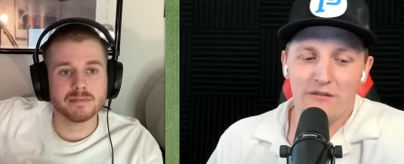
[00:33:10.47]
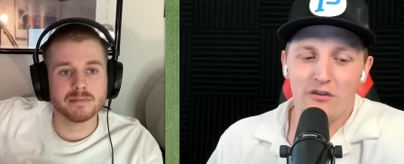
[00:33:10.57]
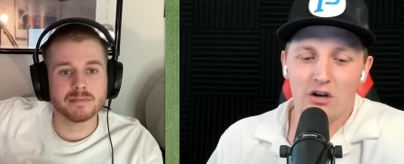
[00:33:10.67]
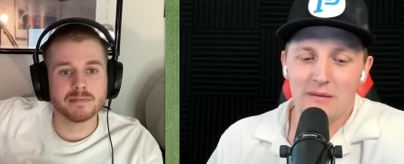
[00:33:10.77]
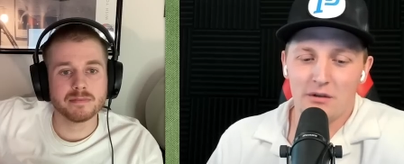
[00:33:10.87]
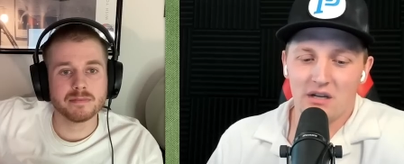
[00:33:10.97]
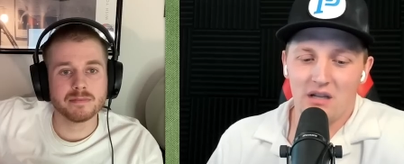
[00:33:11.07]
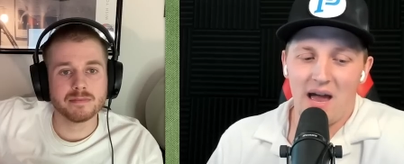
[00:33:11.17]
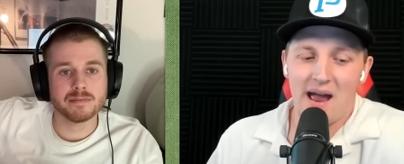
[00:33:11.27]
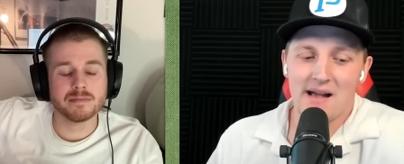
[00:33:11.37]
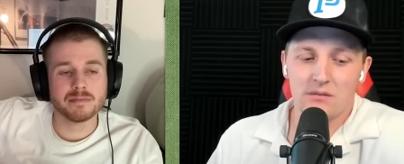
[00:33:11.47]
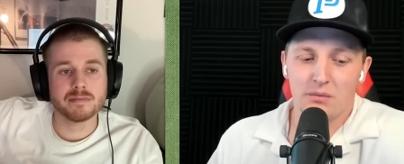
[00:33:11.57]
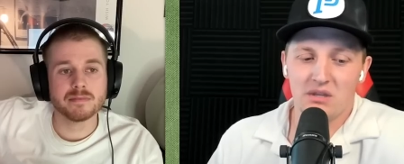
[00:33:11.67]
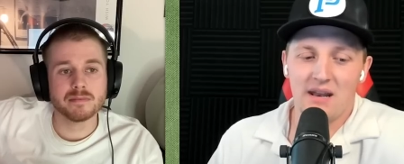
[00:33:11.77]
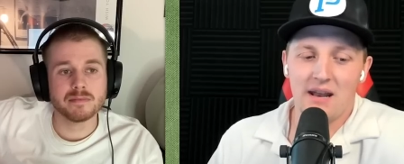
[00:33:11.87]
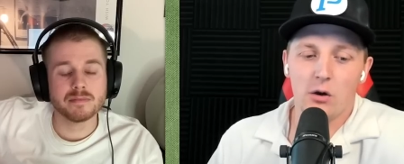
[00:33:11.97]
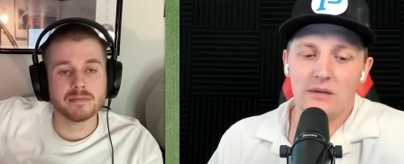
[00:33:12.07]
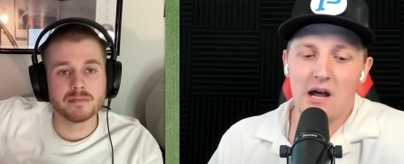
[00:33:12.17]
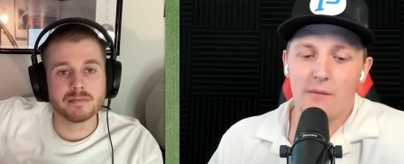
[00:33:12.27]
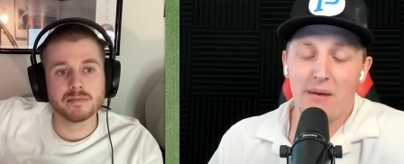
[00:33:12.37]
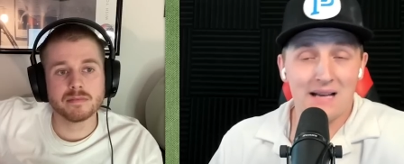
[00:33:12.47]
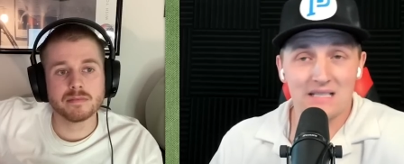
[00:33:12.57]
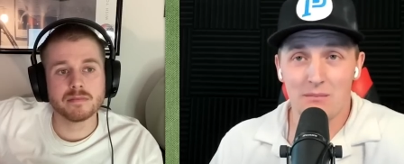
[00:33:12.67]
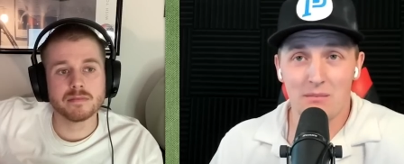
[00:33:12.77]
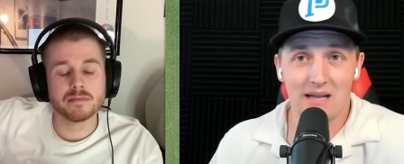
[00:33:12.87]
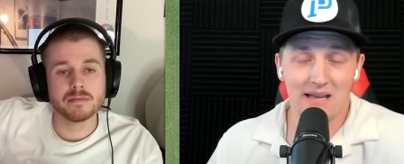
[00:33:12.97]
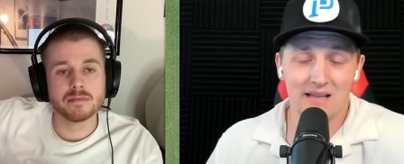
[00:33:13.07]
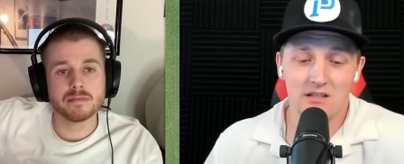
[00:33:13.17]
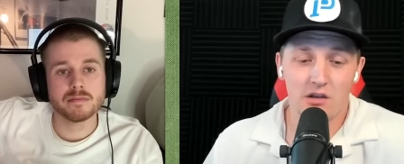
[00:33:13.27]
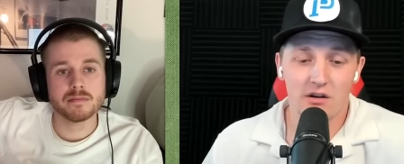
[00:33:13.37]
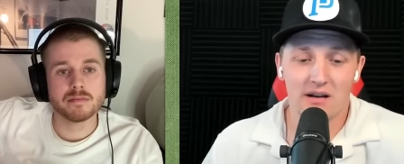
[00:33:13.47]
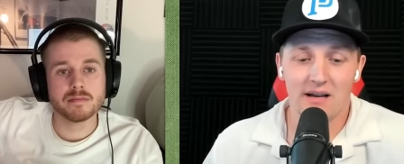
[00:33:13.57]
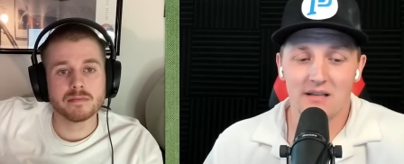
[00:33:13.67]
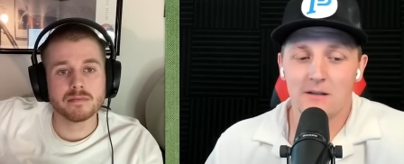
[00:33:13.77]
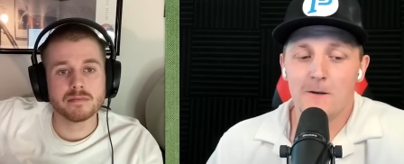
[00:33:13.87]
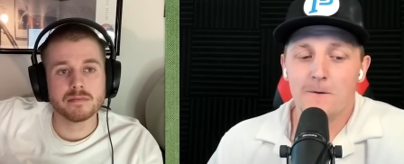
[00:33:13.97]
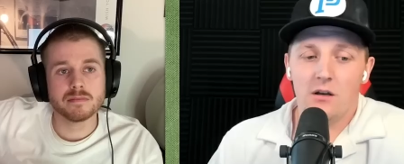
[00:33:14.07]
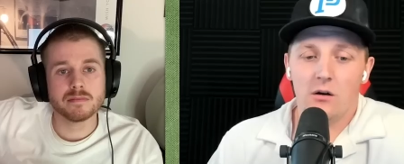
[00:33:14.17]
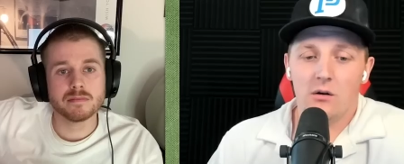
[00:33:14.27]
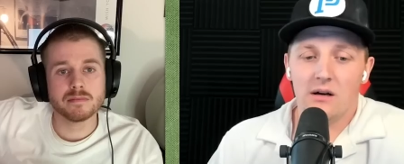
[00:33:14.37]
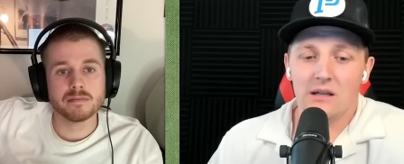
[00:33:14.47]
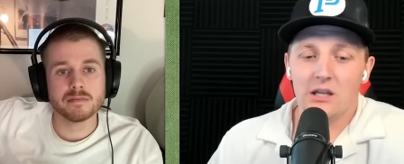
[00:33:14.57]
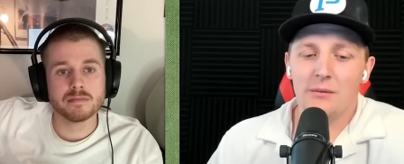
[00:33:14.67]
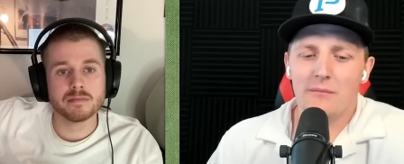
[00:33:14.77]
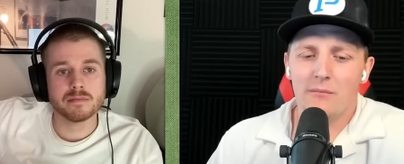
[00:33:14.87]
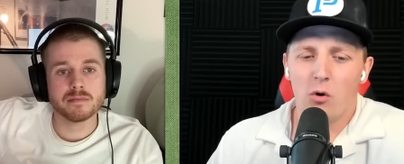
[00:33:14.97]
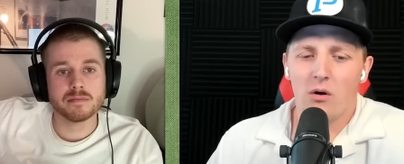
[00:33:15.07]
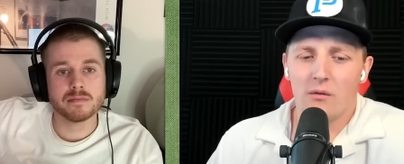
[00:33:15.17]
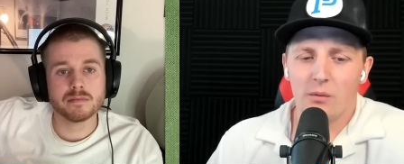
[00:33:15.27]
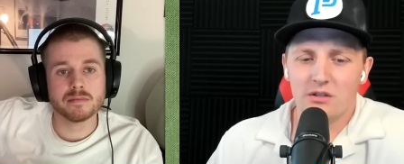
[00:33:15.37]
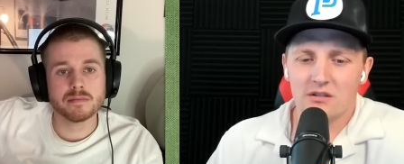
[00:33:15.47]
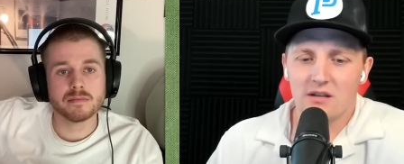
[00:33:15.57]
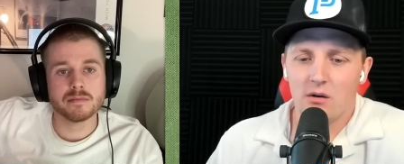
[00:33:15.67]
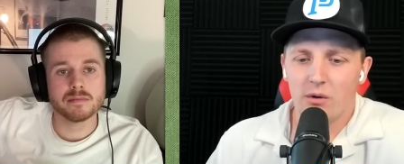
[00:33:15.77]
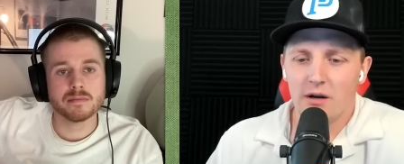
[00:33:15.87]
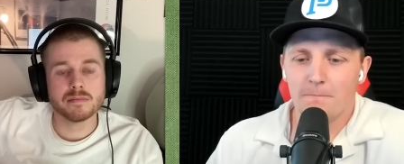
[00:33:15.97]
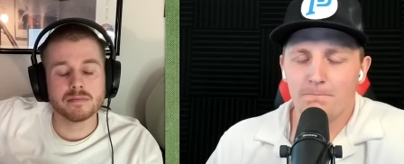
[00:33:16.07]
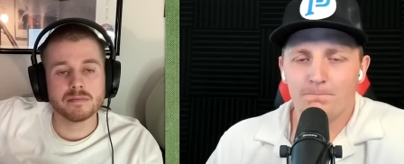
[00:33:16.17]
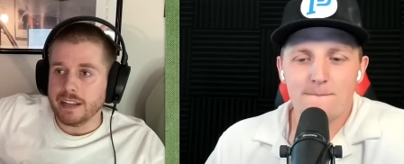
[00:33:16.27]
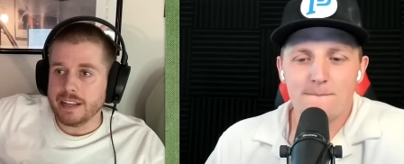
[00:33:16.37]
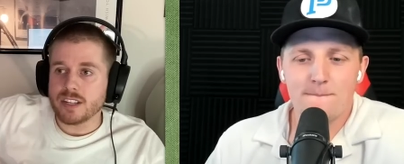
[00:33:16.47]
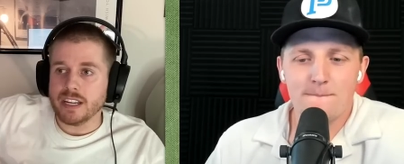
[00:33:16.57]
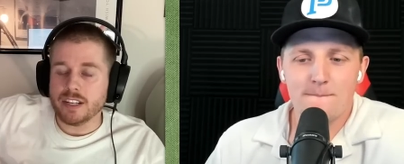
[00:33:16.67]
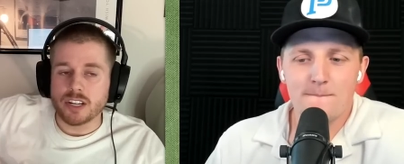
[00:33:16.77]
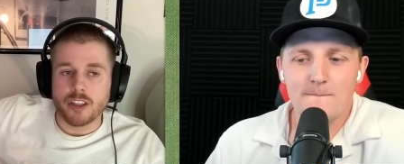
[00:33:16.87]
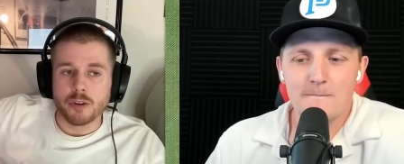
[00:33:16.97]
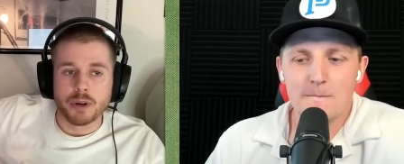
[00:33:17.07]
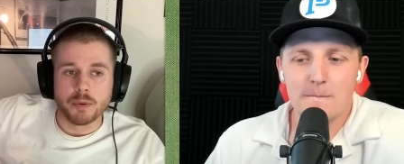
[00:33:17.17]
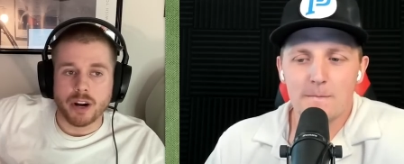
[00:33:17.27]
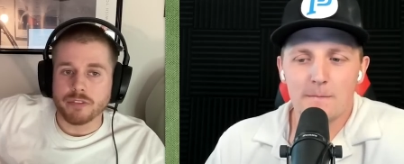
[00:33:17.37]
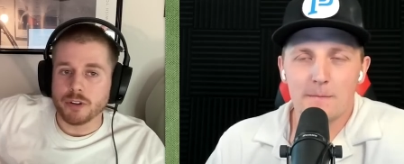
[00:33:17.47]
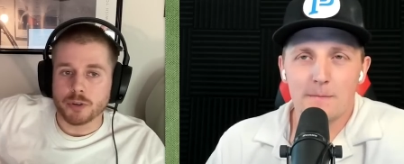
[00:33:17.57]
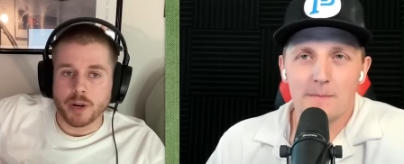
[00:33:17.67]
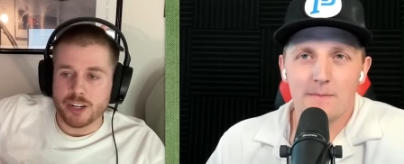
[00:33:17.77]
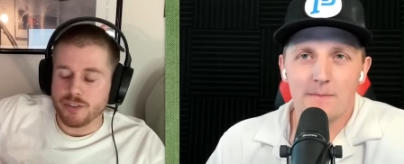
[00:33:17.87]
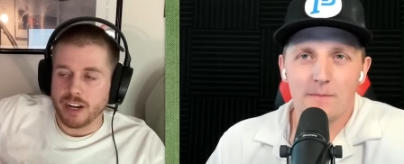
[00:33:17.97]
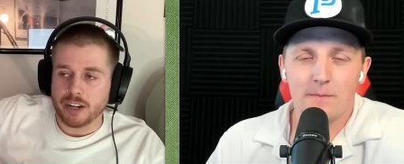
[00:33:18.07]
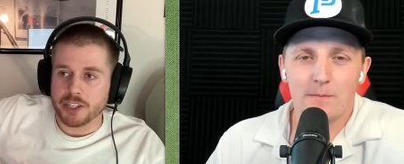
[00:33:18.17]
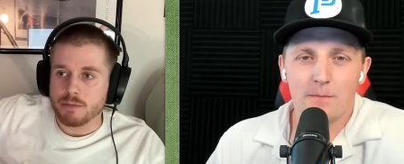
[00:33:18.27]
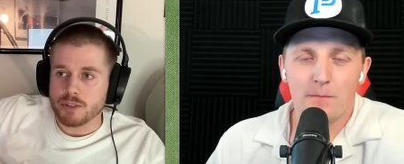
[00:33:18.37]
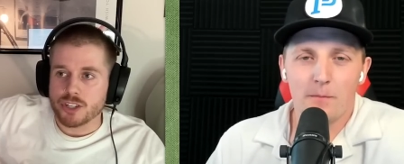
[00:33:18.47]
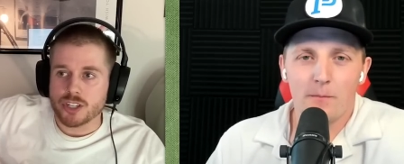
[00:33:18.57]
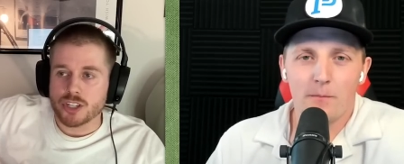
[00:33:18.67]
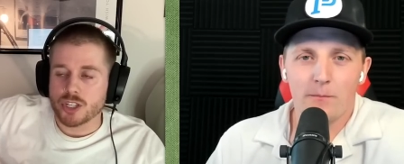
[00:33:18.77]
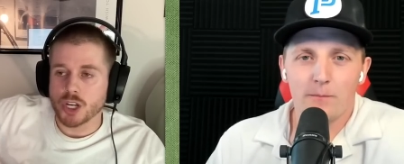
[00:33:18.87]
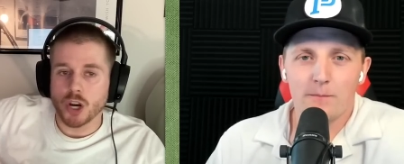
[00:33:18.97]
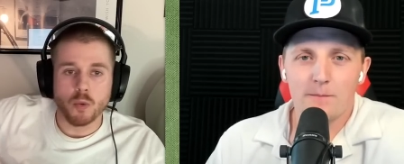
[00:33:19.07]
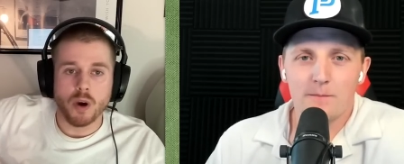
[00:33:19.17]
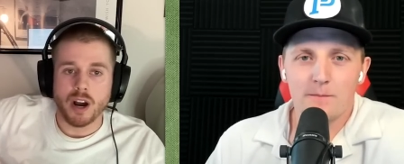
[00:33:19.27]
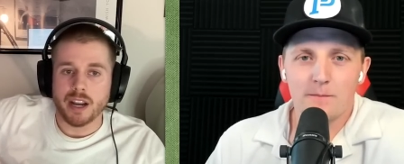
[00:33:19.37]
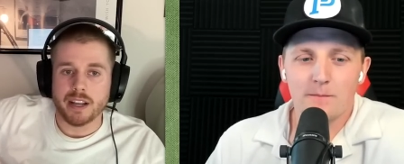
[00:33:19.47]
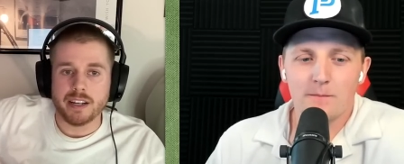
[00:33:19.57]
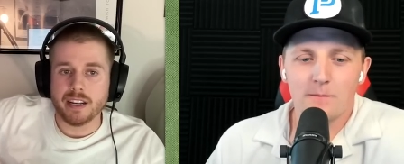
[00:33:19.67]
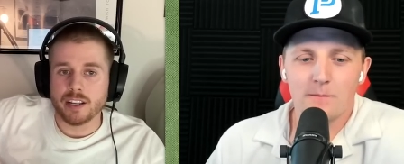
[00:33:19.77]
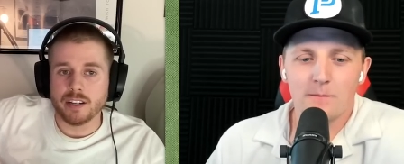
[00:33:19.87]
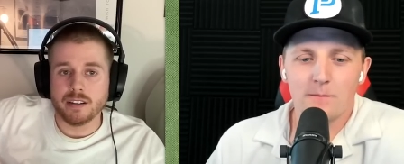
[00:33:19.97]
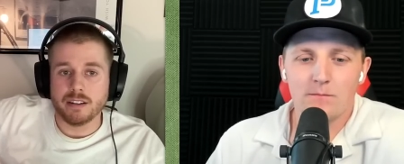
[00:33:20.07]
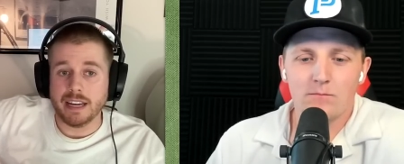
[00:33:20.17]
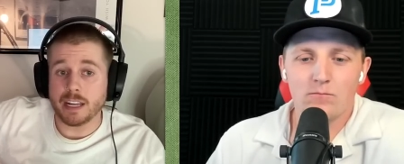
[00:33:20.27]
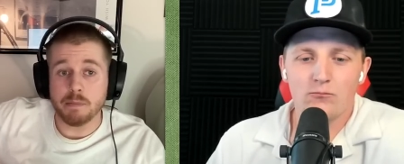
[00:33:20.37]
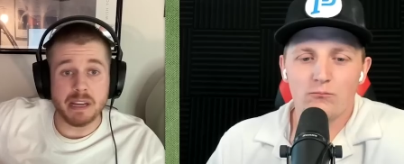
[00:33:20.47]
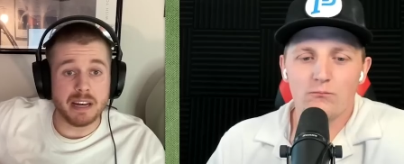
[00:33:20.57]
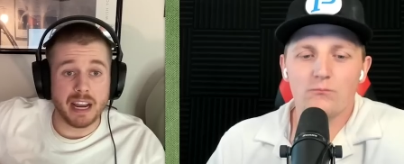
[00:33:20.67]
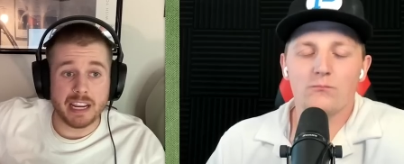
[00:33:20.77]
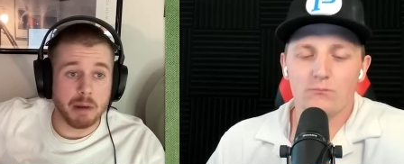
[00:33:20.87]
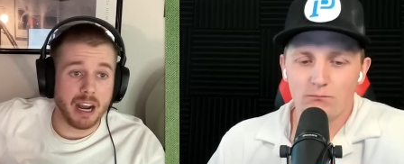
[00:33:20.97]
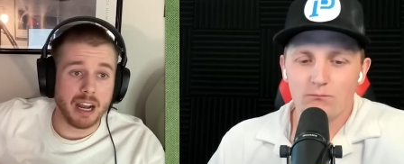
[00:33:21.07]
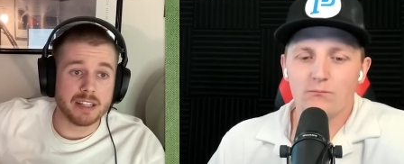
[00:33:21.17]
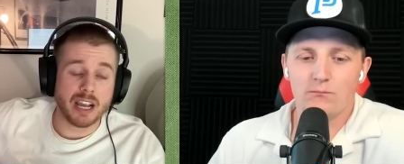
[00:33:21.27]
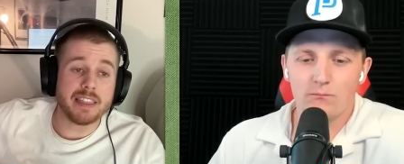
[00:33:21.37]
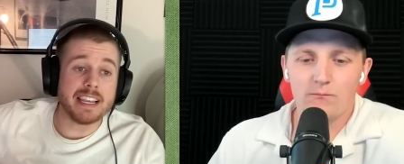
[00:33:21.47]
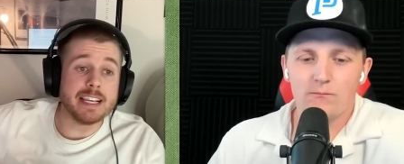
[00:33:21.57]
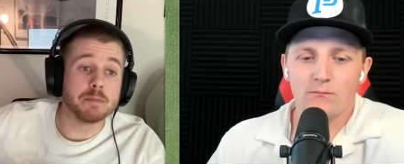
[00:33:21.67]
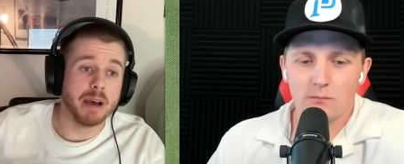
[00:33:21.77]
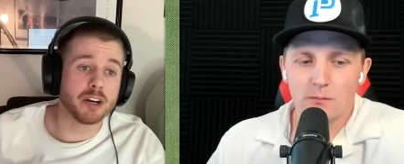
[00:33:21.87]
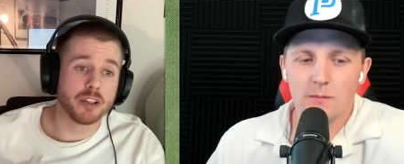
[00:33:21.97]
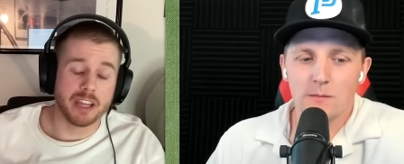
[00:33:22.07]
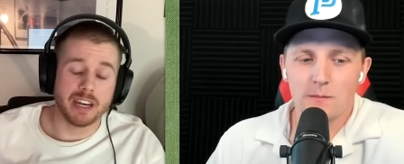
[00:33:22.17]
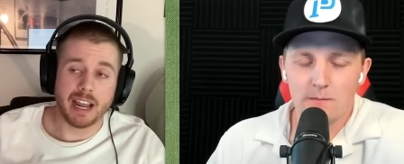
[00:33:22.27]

Speaker 1: make me feel good about the class, but then I go down past him and I like these other guys, you know, a little bit more, which is kind of weird.
Speaker 2: He's, he's another one where I view the range of outcomes just so wide. He could, he could be Nyheim mm-hmm. Hines. I think he's better than